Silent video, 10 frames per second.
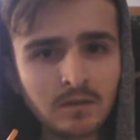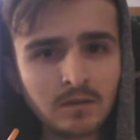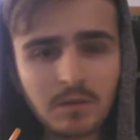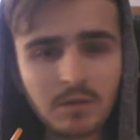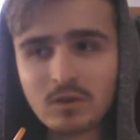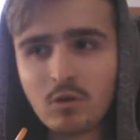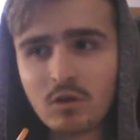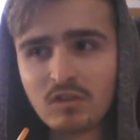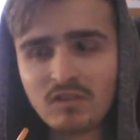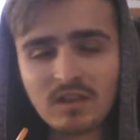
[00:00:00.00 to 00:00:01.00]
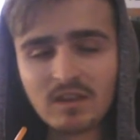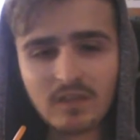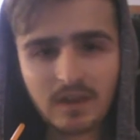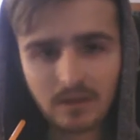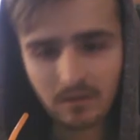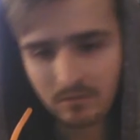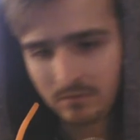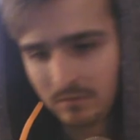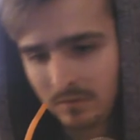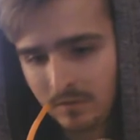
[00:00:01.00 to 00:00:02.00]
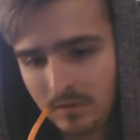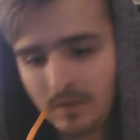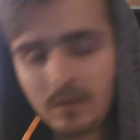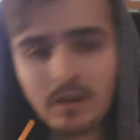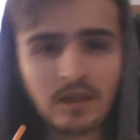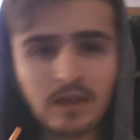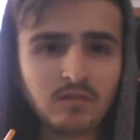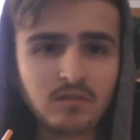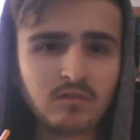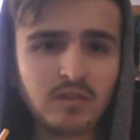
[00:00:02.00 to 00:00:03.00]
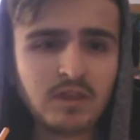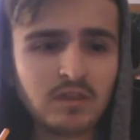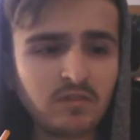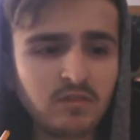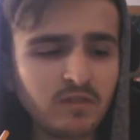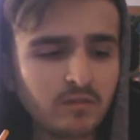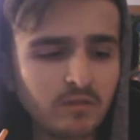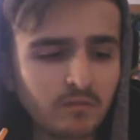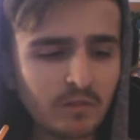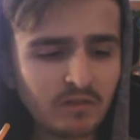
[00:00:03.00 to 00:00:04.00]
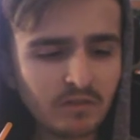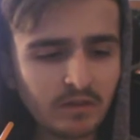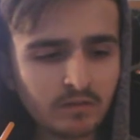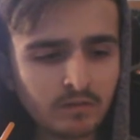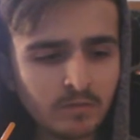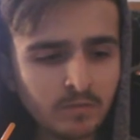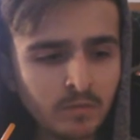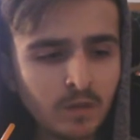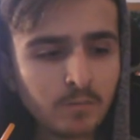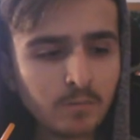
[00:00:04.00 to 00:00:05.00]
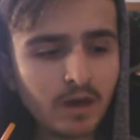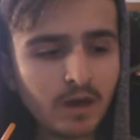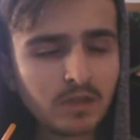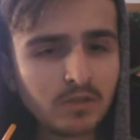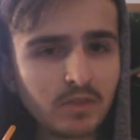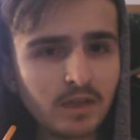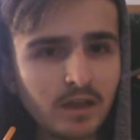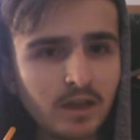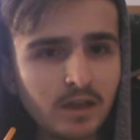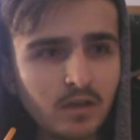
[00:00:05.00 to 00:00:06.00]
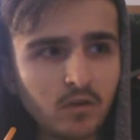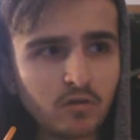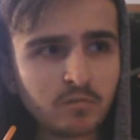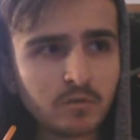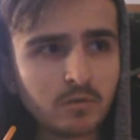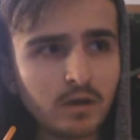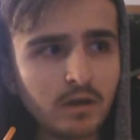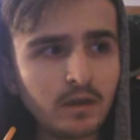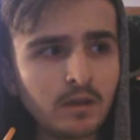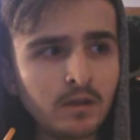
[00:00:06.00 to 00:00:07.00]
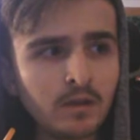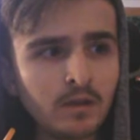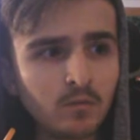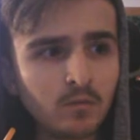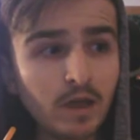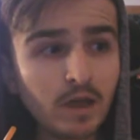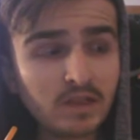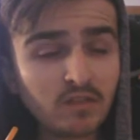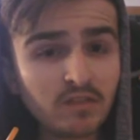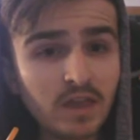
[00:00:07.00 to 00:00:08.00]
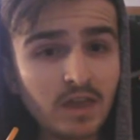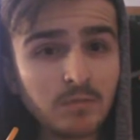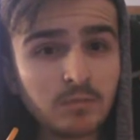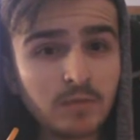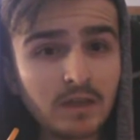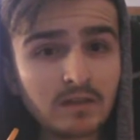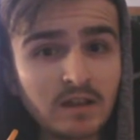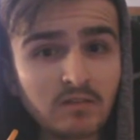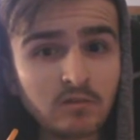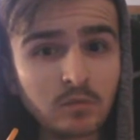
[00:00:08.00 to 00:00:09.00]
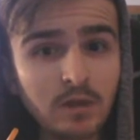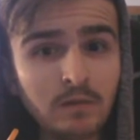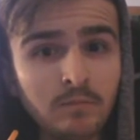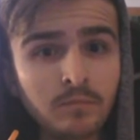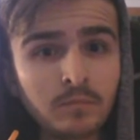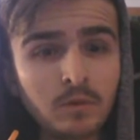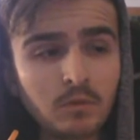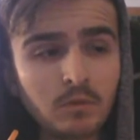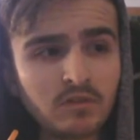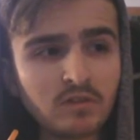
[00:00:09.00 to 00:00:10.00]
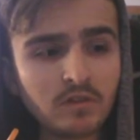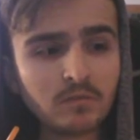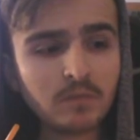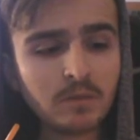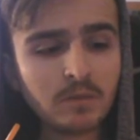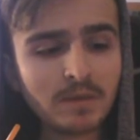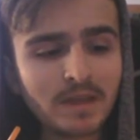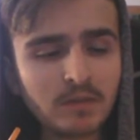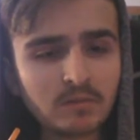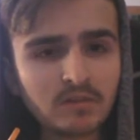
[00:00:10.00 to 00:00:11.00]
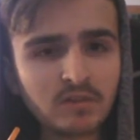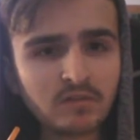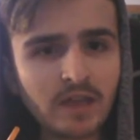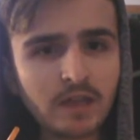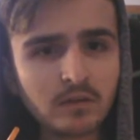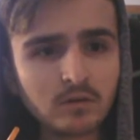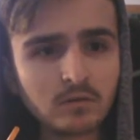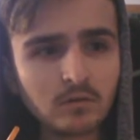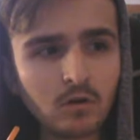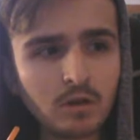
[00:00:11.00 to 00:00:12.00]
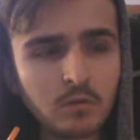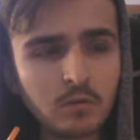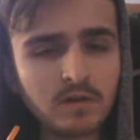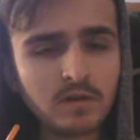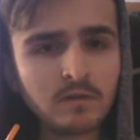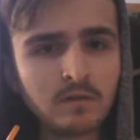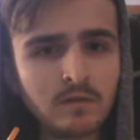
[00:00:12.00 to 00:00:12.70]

But you got to consider that, you know. Like, it's just inconsiderate, basically. But other than that, at the hospital, I did escape, get to Leicester Square. Me and my dad went to see the Stan and Ollie movie.